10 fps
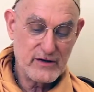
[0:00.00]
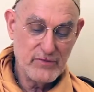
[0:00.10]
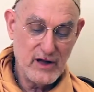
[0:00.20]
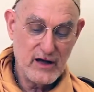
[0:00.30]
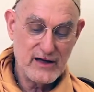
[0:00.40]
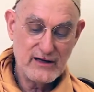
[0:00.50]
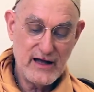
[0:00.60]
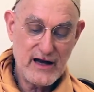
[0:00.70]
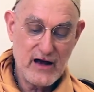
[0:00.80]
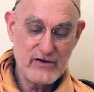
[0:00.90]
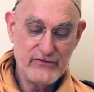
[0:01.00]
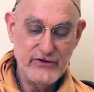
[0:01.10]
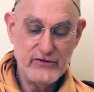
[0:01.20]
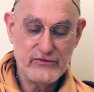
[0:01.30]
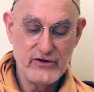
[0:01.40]
blood and let out a
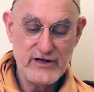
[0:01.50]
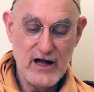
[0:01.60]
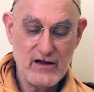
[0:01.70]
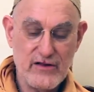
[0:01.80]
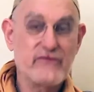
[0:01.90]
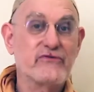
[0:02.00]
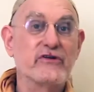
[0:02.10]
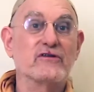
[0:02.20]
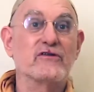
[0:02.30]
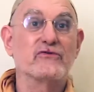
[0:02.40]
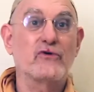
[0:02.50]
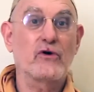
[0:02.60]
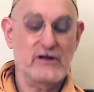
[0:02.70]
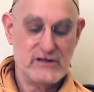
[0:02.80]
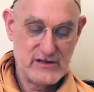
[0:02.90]
fearful yell that filled the
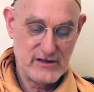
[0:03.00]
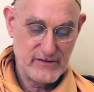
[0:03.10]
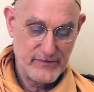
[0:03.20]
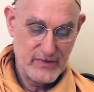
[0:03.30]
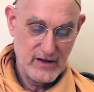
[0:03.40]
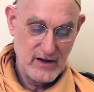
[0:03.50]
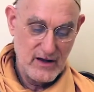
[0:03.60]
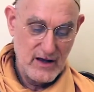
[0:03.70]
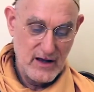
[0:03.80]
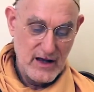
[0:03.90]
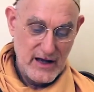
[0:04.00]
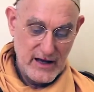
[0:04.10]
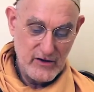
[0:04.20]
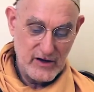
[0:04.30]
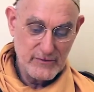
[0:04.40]
forest.
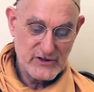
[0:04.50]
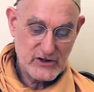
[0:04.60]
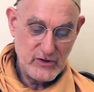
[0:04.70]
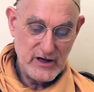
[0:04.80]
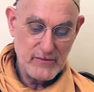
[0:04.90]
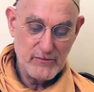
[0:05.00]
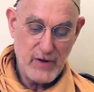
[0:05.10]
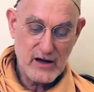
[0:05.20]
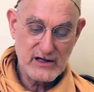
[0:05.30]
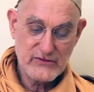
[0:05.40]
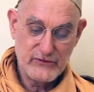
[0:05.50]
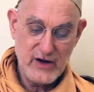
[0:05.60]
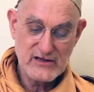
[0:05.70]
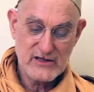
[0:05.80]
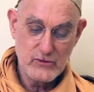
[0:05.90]
Hearing him scream, Bhaka's
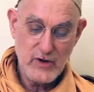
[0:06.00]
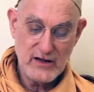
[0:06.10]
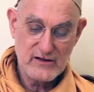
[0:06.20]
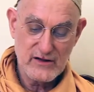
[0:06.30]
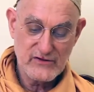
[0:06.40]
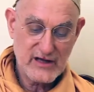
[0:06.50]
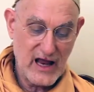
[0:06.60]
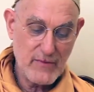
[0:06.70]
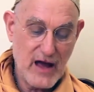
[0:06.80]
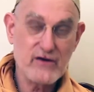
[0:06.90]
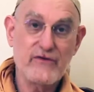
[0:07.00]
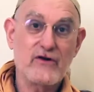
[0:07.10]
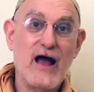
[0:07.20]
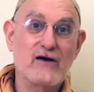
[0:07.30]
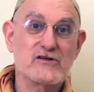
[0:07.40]
friends and relatives came out of their
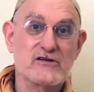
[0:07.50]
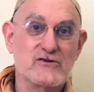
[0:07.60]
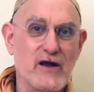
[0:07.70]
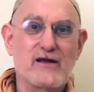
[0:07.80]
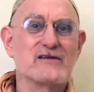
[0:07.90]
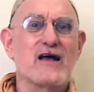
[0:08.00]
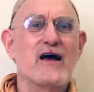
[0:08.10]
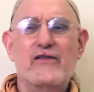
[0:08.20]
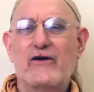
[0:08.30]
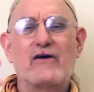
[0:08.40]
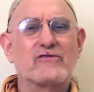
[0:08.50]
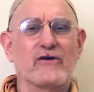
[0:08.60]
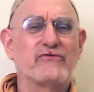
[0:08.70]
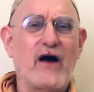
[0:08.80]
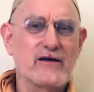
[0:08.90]
houses, right? Because they're out there
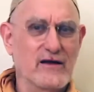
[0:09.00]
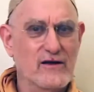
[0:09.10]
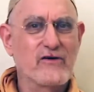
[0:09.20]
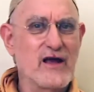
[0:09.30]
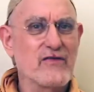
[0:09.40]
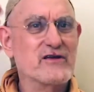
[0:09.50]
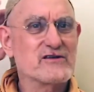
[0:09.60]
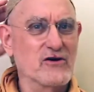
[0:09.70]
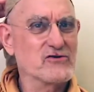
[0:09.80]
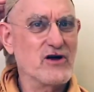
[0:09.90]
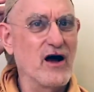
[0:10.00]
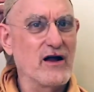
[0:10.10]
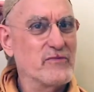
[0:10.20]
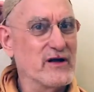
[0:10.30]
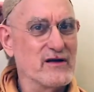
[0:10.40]
fighting, okay, this goes on,
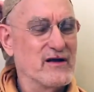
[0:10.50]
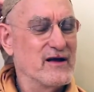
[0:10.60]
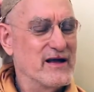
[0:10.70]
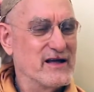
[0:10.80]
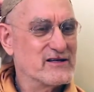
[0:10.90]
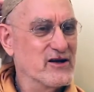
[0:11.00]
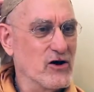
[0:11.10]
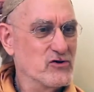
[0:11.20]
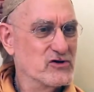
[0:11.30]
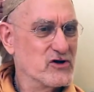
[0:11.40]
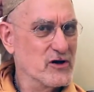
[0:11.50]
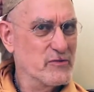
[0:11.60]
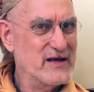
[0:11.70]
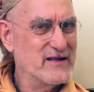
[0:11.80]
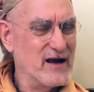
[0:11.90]
but it's, who's going to
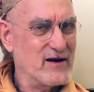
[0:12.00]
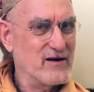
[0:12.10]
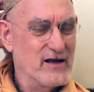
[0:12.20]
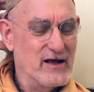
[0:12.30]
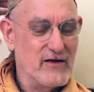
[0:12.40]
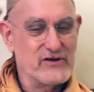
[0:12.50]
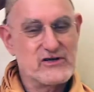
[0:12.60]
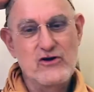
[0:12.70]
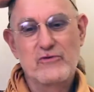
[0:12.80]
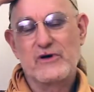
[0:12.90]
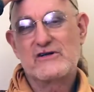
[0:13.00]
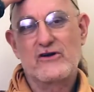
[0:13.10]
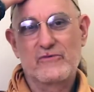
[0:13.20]
be there? If it's humans